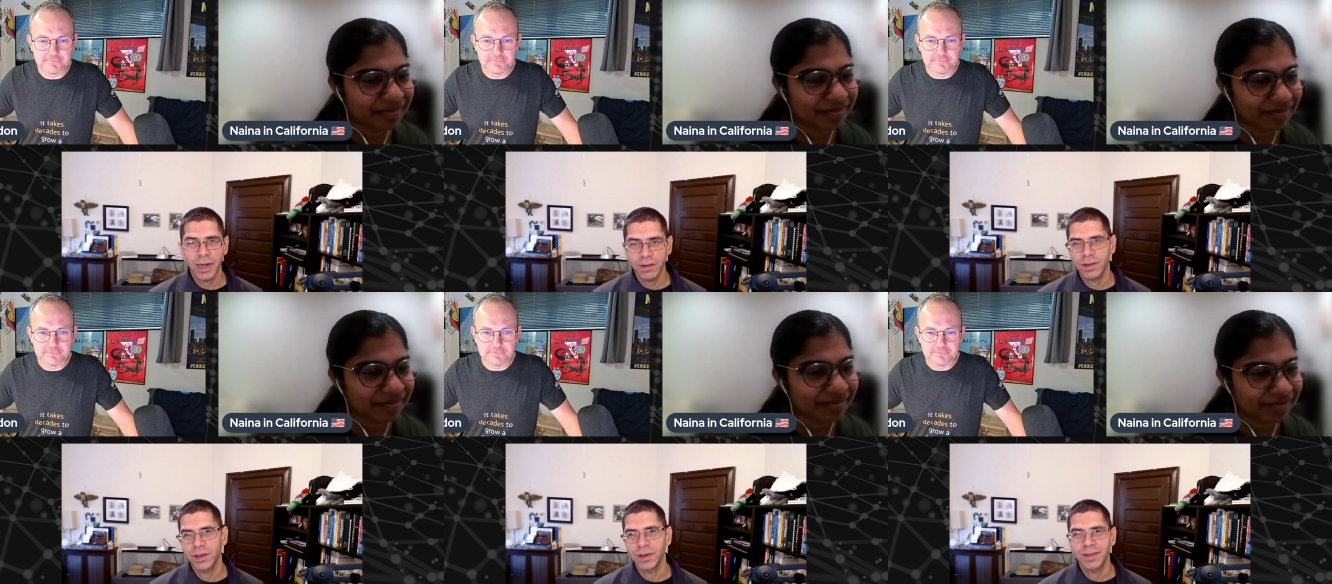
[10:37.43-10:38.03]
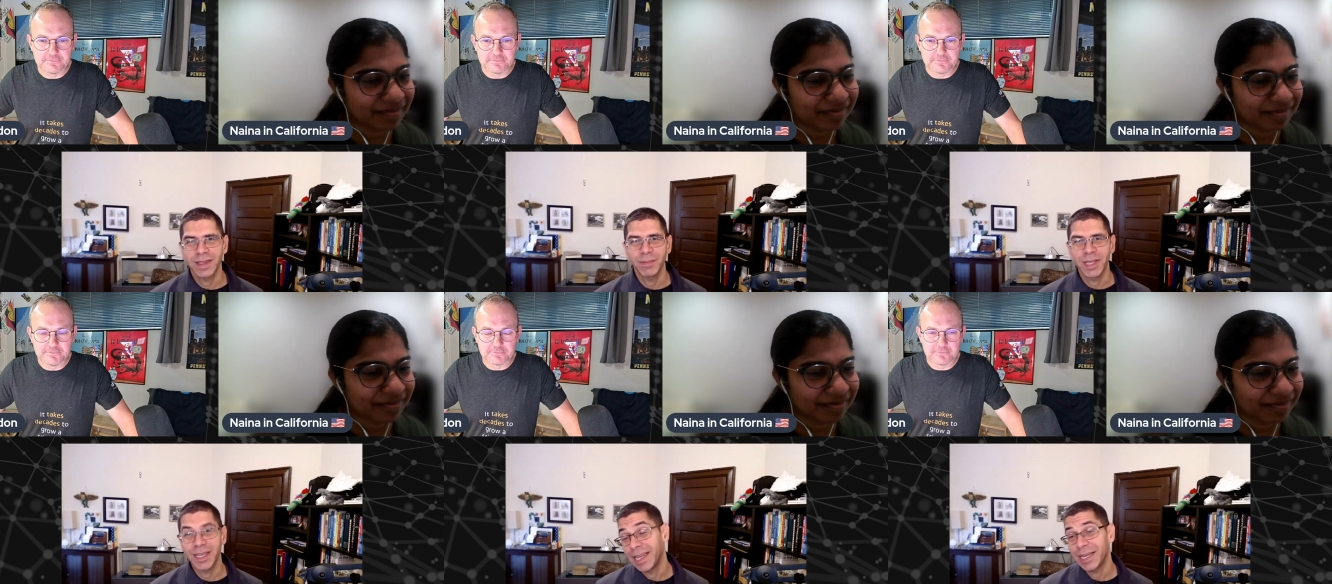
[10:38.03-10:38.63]
Speaker 1: So you could see me and
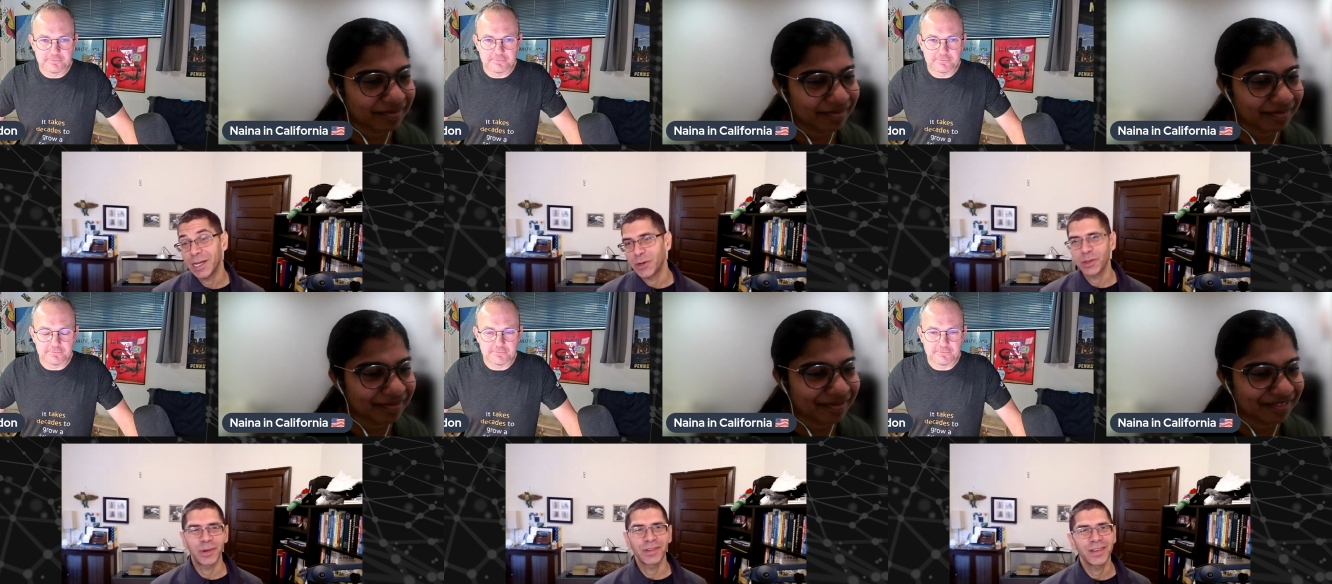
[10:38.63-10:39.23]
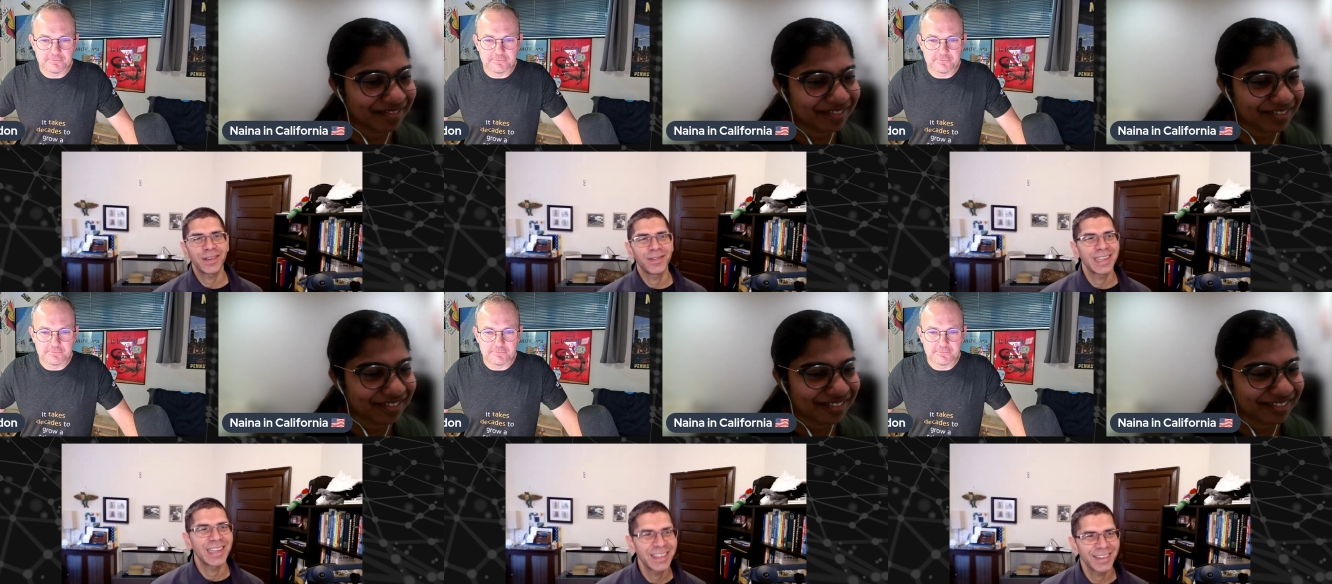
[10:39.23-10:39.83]
Naina go through exhaustive
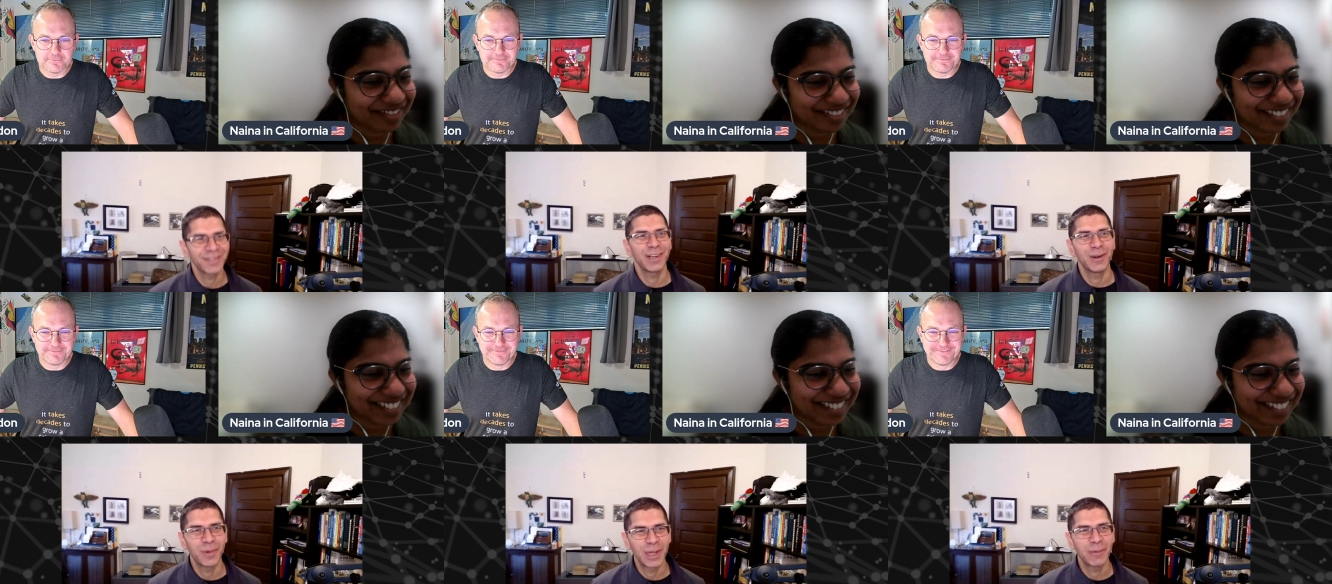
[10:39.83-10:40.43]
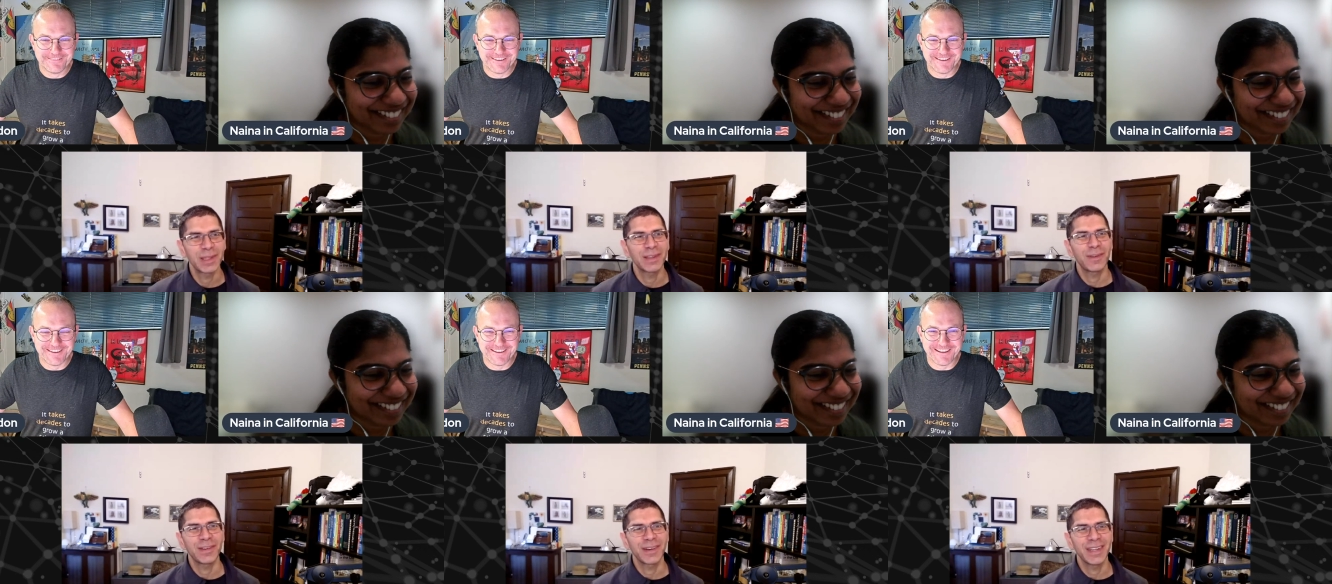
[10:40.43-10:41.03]
details of what, what, what this
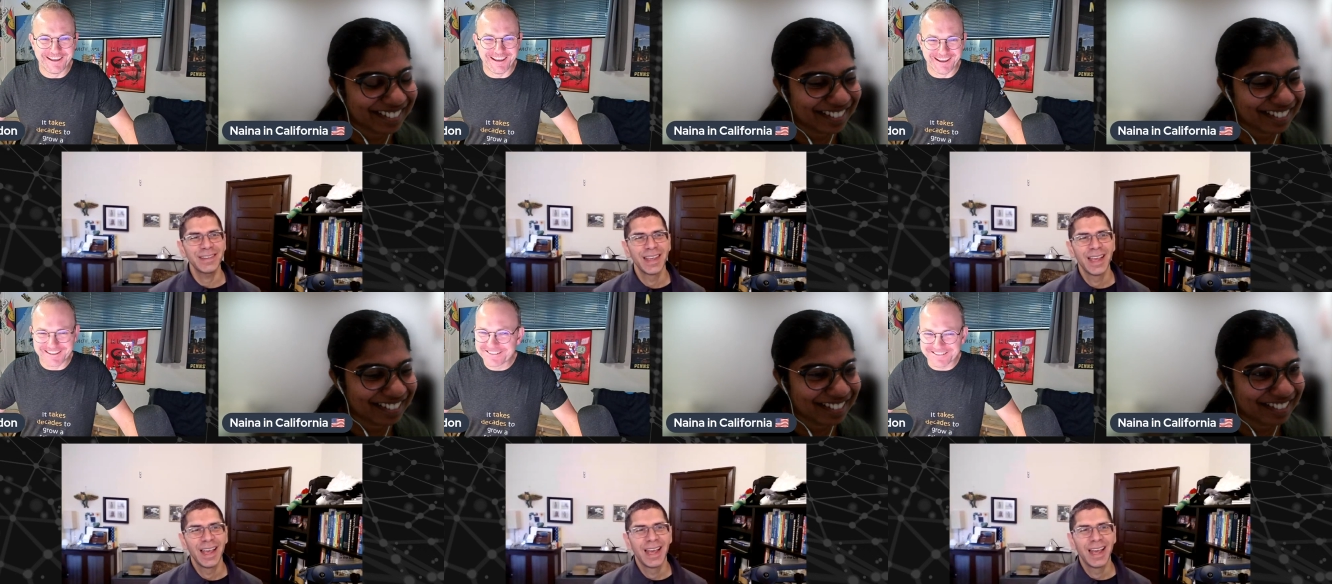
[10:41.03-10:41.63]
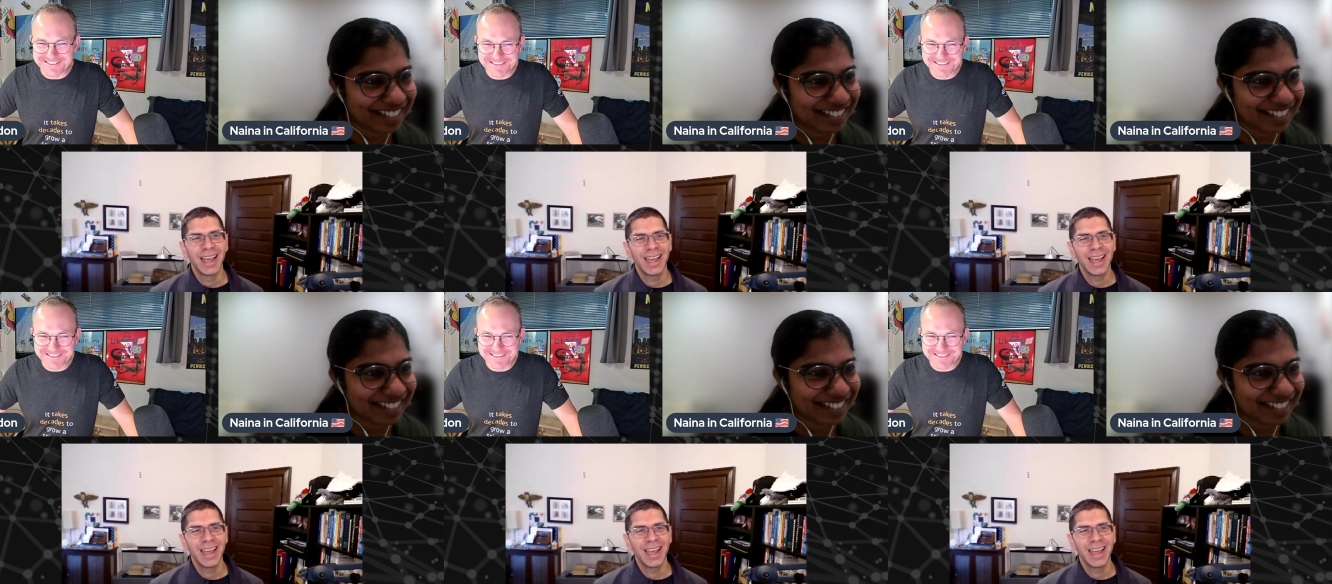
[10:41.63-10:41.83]
feature is. Excellent.